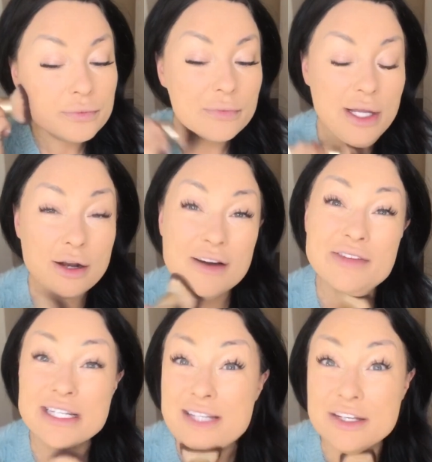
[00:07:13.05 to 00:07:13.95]
And
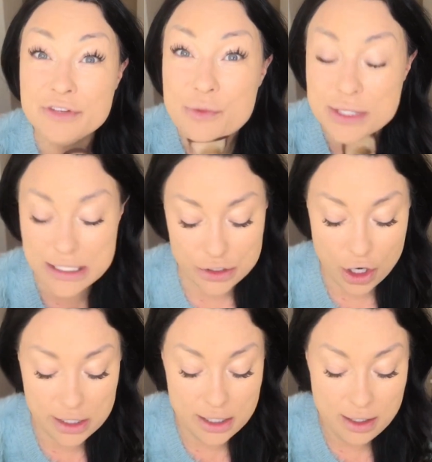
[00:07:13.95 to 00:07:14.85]
obviously if I wasn't
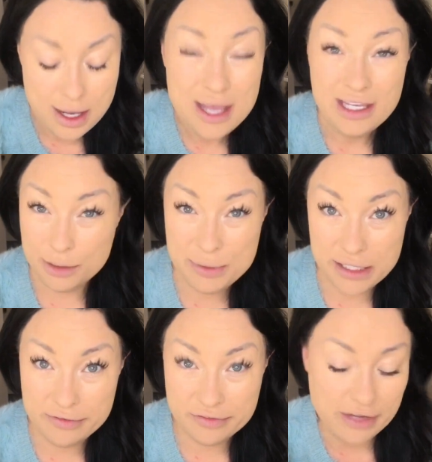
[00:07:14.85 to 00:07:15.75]
talking, it'd be
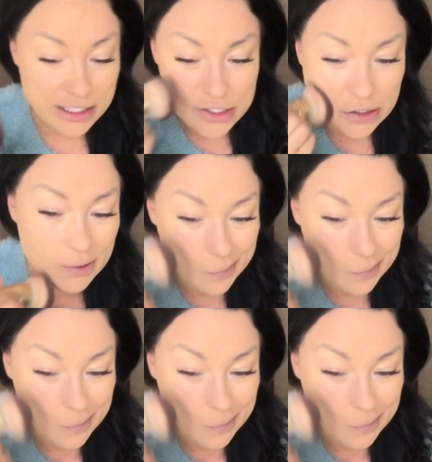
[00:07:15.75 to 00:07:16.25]
even faster.